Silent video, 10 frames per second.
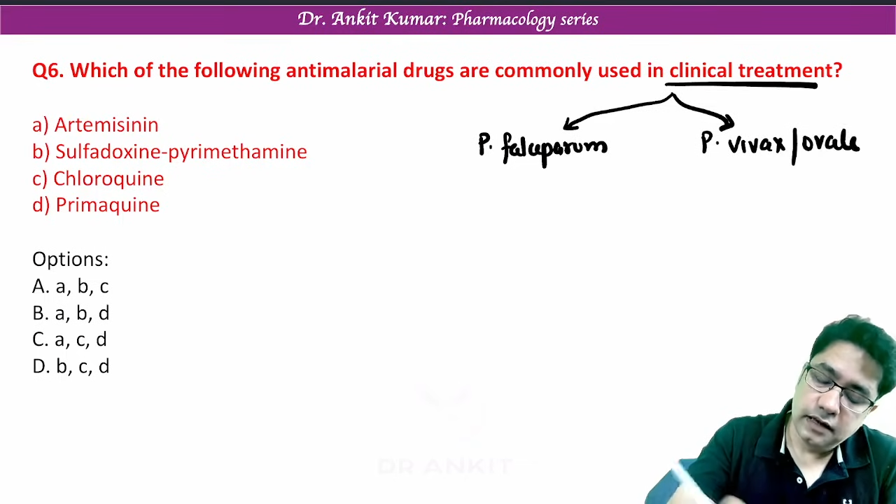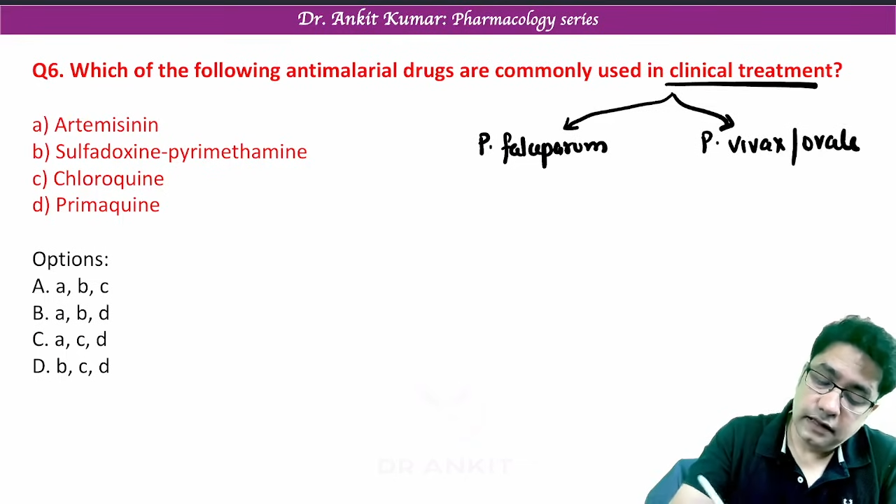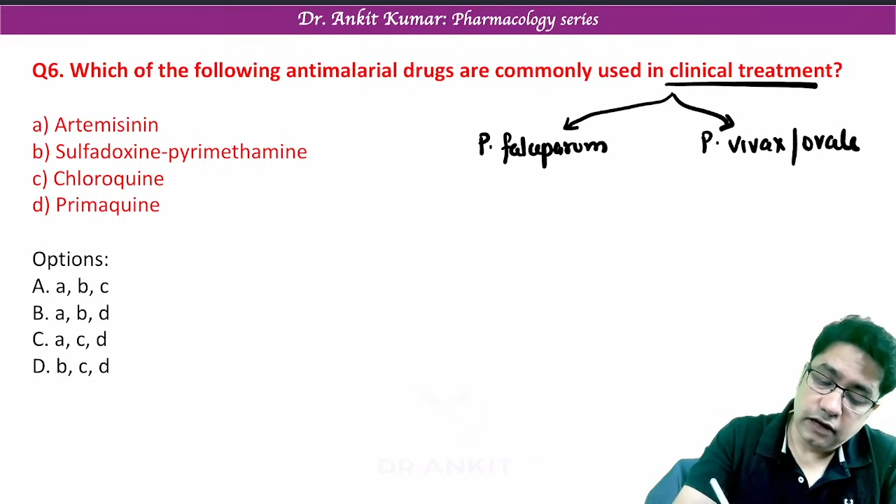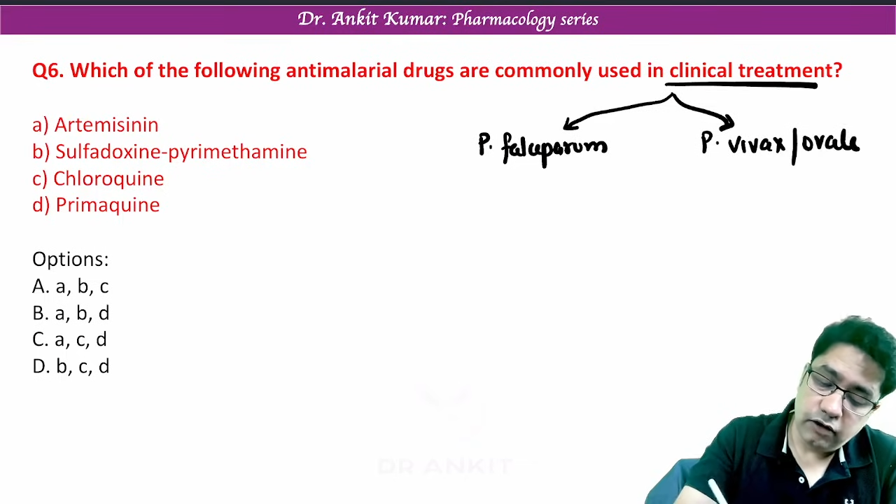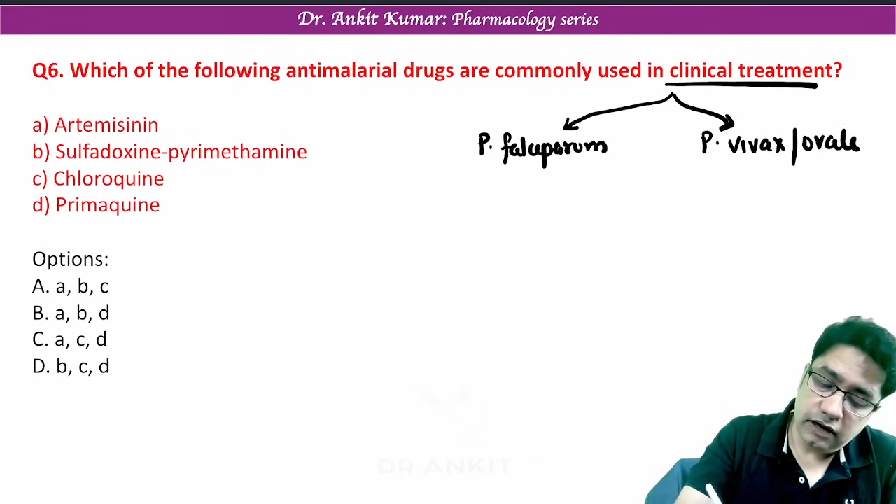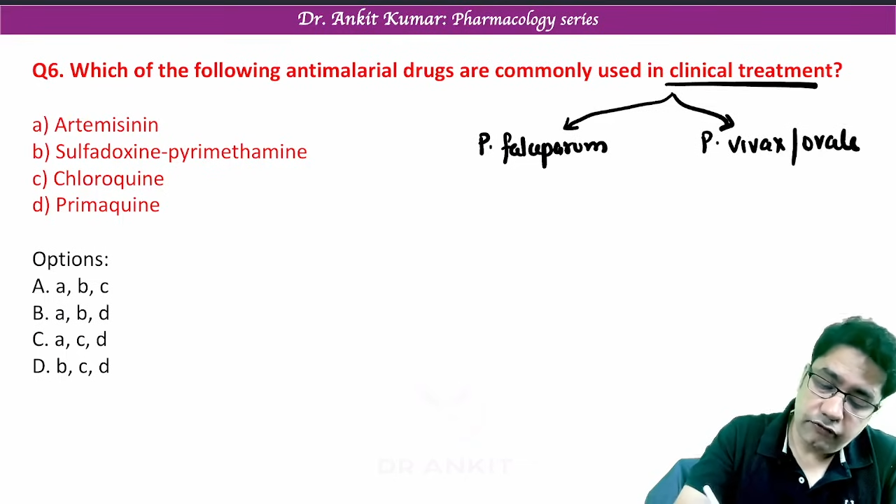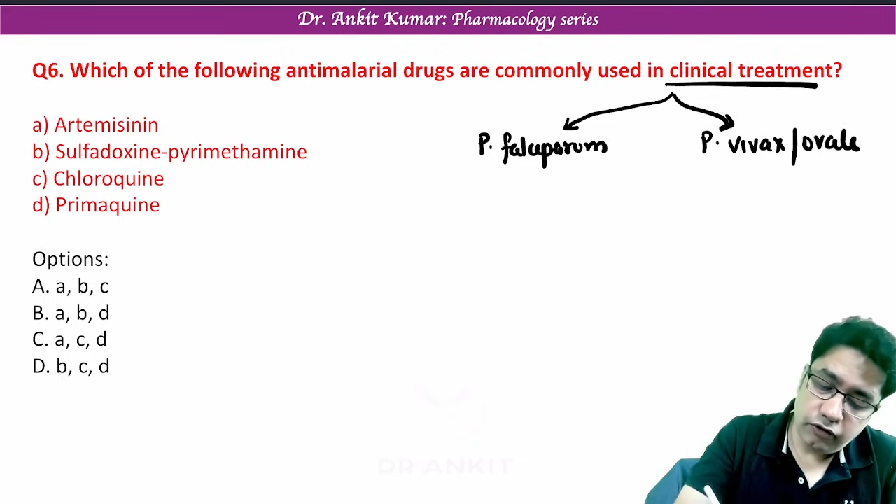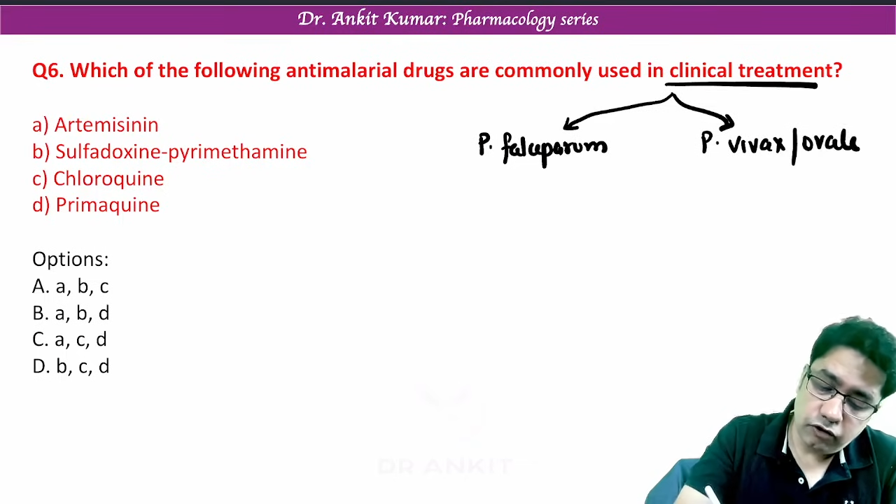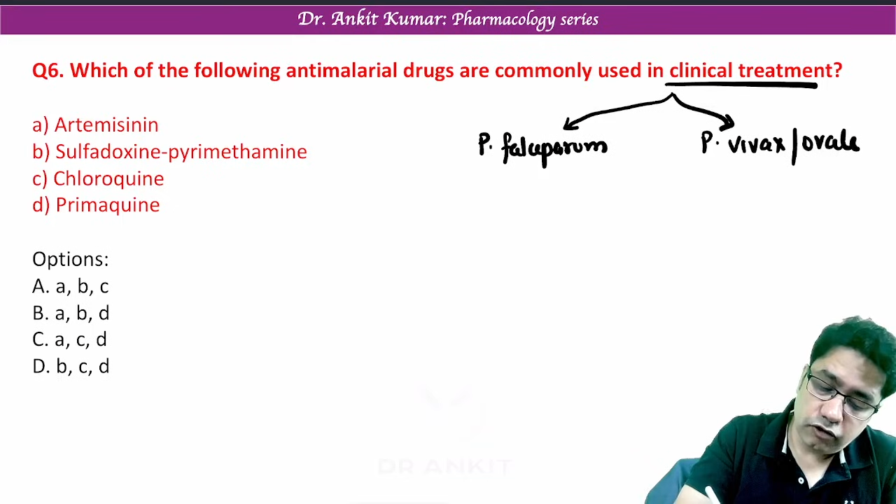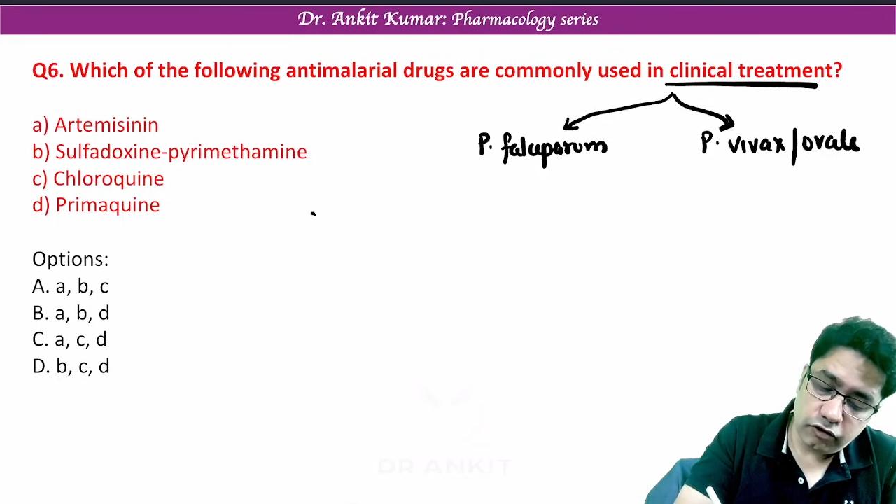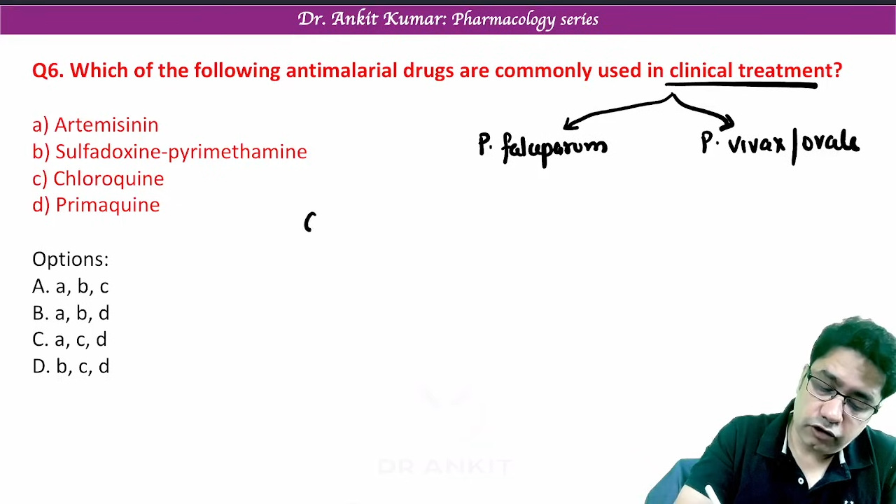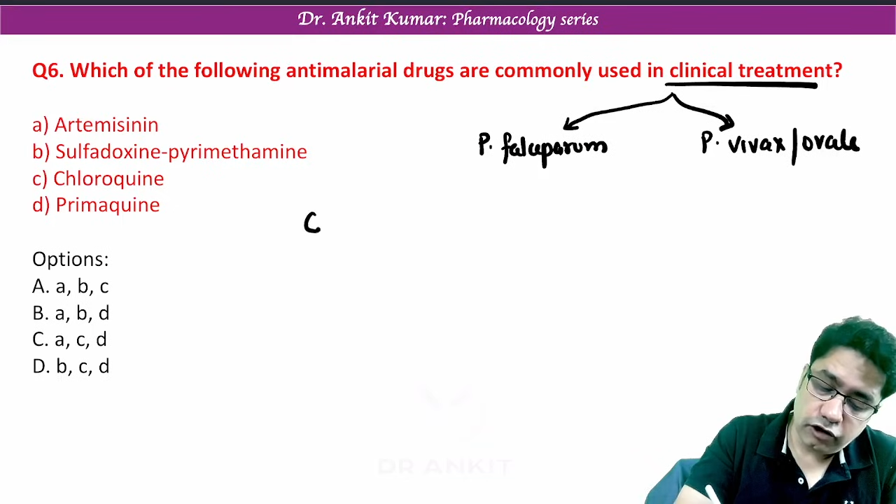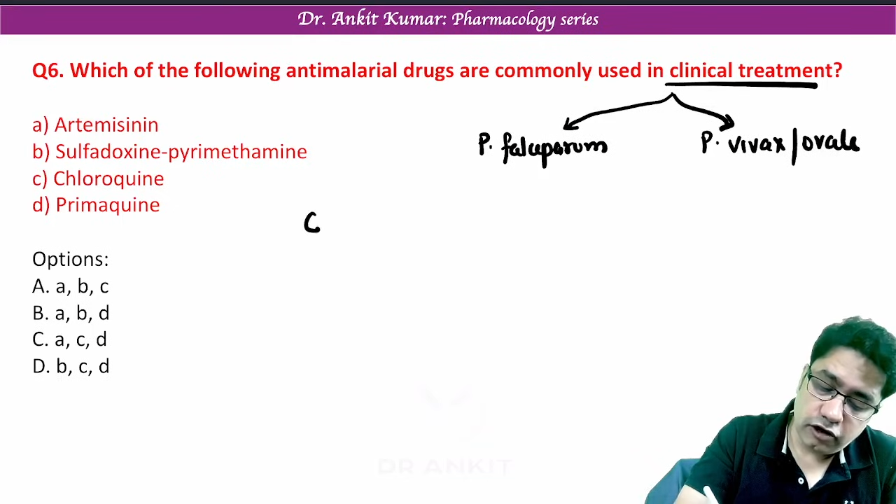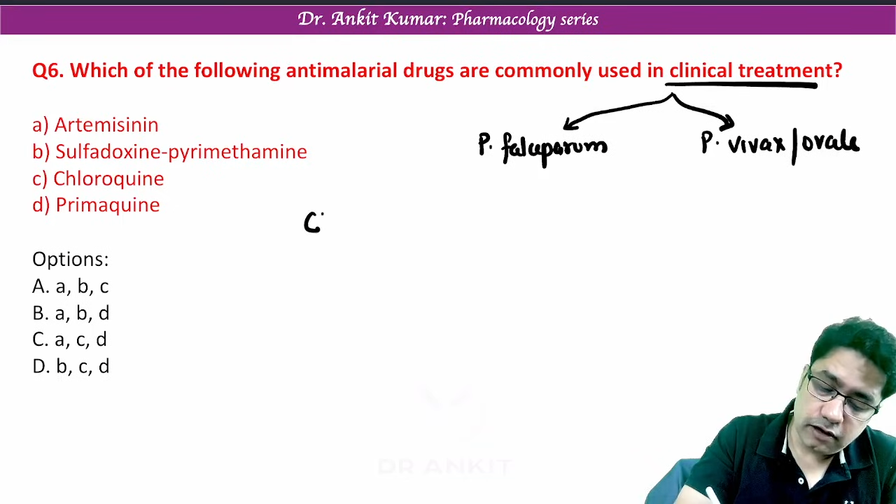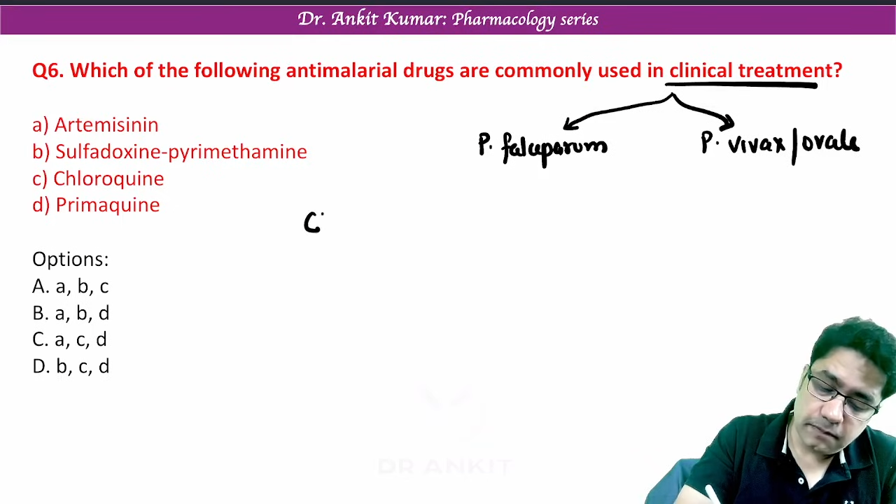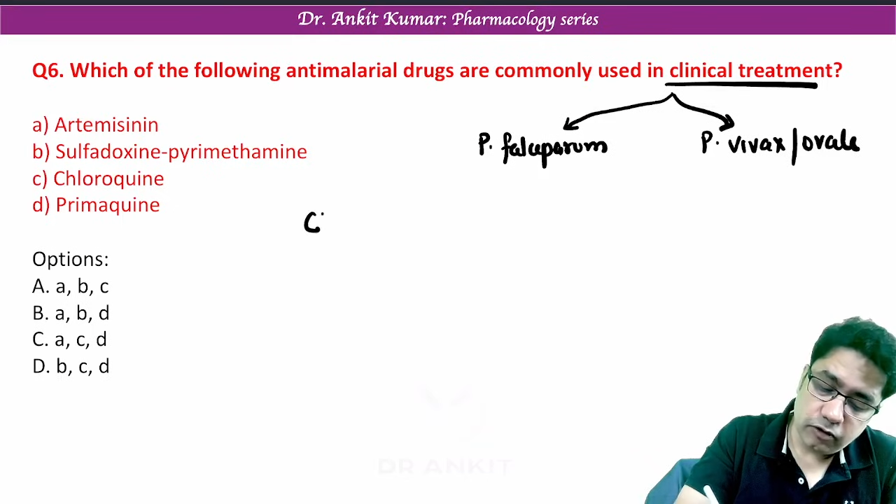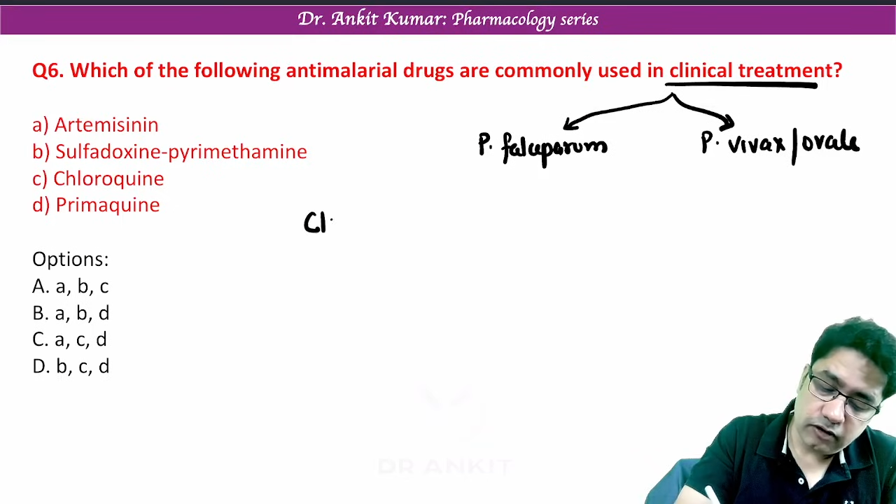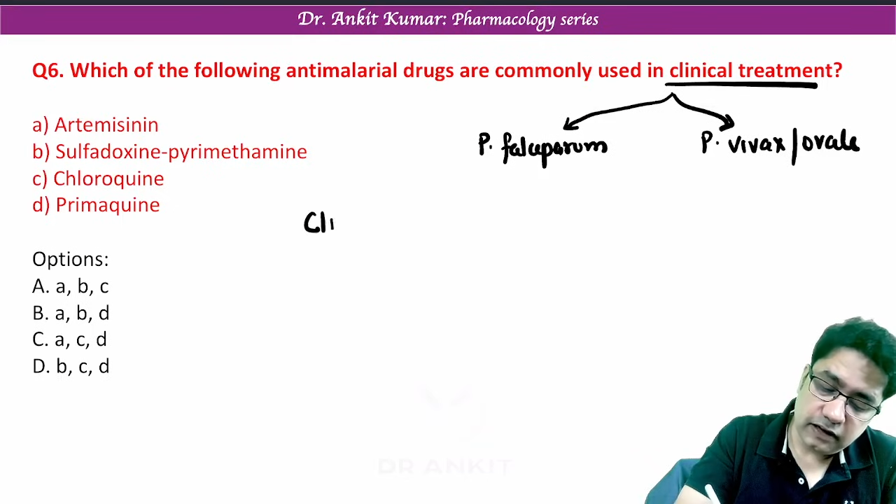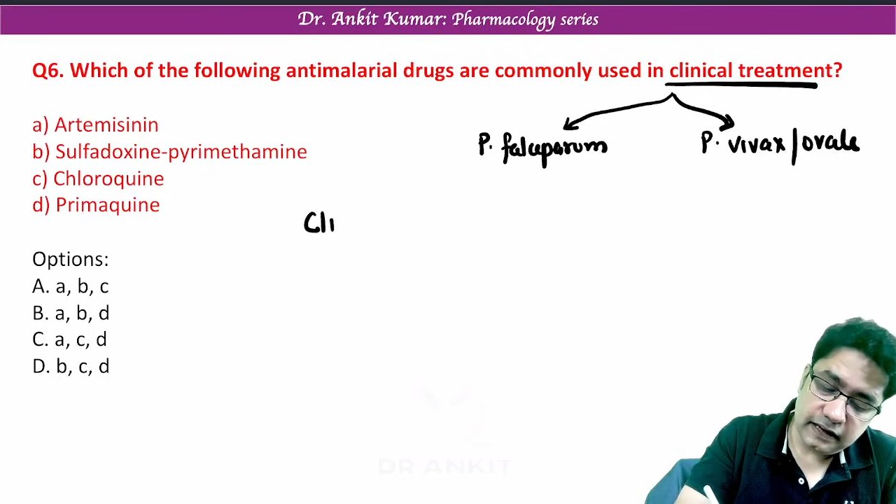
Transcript: Now, if you talk about